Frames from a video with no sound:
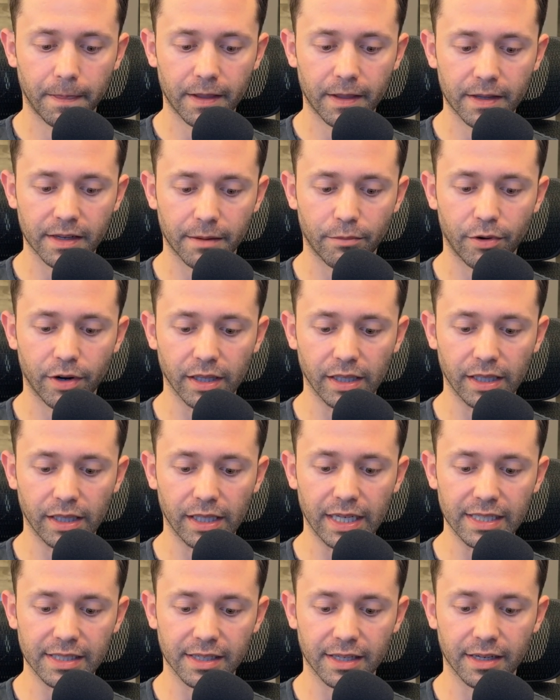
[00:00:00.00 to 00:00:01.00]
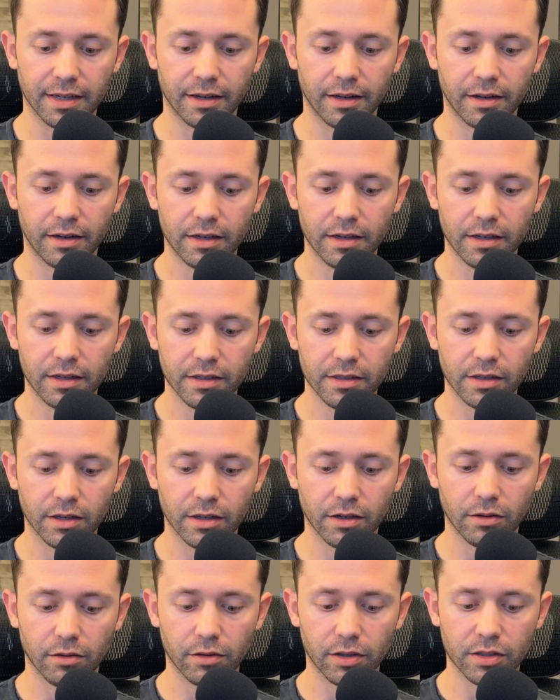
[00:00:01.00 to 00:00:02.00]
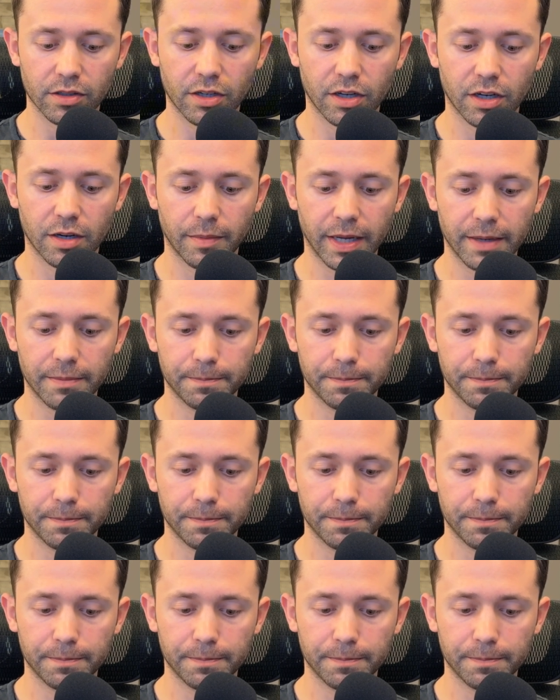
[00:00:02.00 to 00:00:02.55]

pretty lazy here. So it looks good to me.